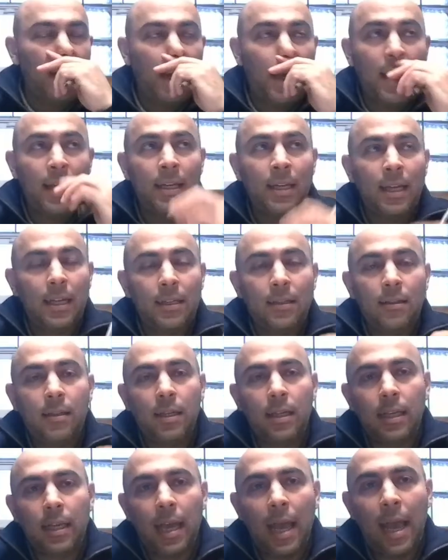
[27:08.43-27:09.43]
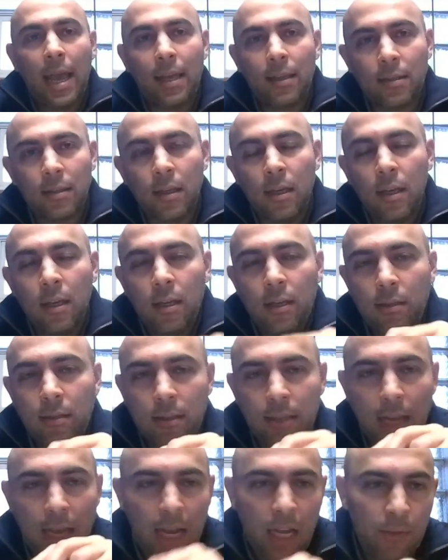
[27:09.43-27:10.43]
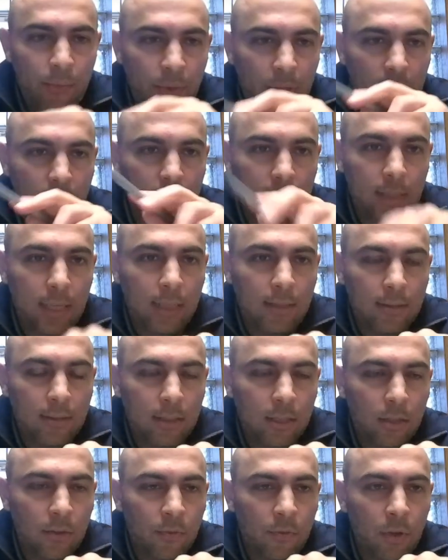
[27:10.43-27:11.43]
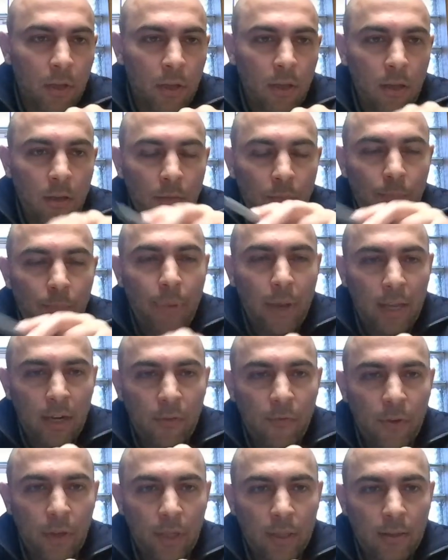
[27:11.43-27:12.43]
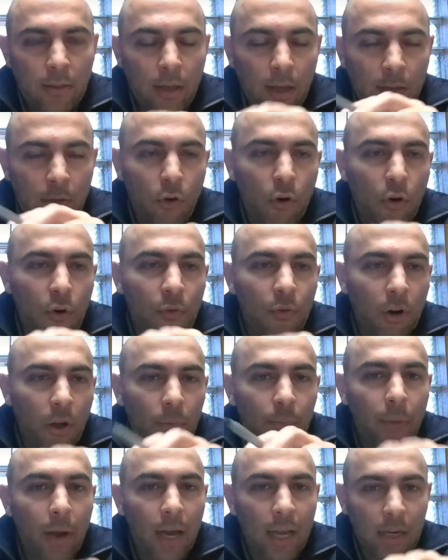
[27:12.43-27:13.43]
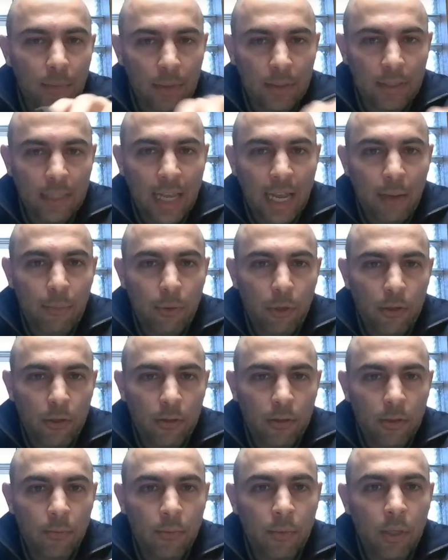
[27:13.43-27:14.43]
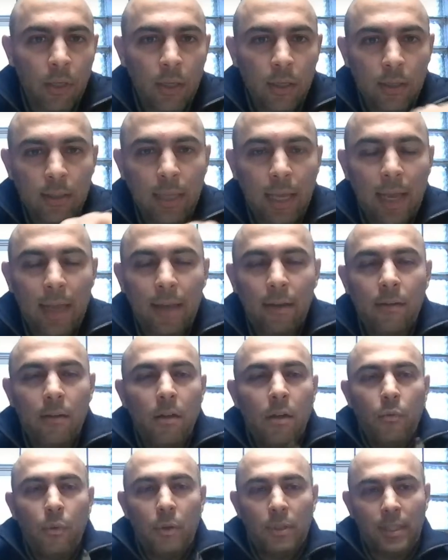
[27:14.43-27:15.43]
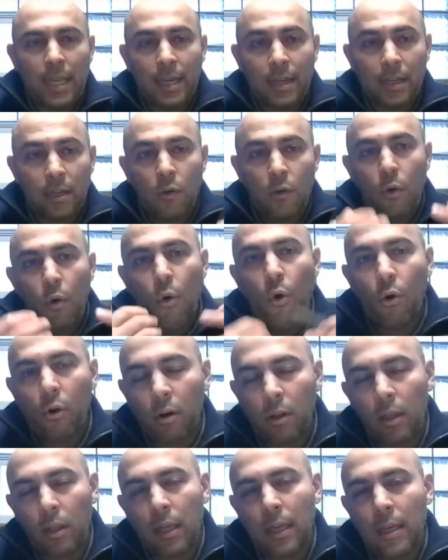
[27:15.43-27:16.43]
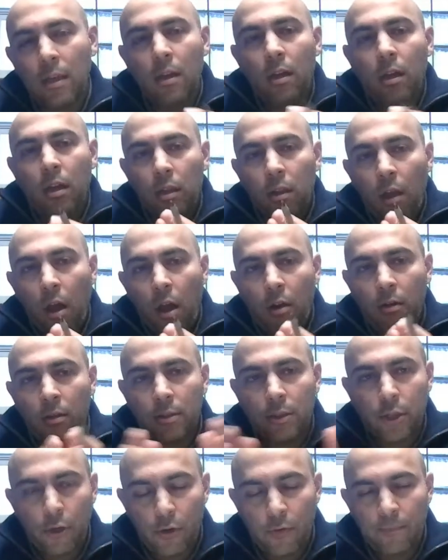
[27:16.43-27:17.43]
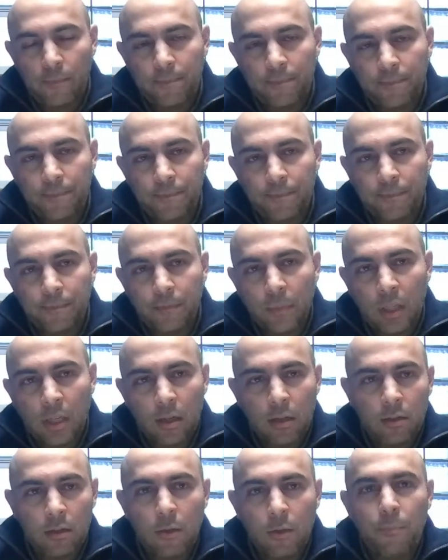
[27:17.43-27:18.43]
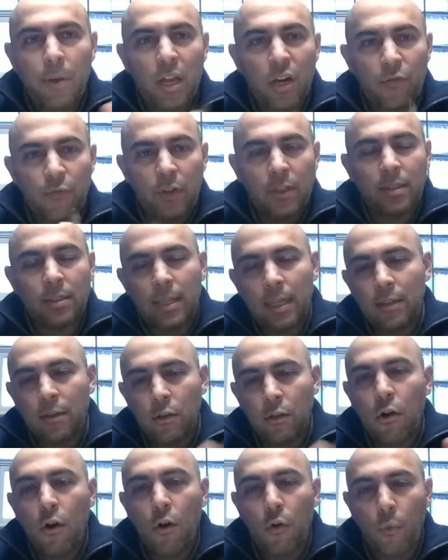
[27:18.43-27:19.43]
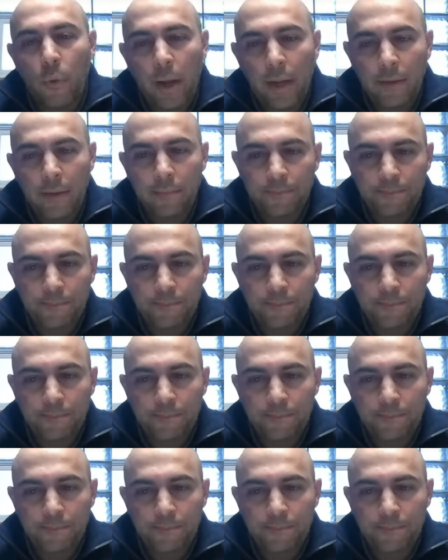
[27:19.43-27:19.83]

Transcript: NAD has time sensitive benefits on the overall body metabolism that when taken orally long term, the benefits tend to go away.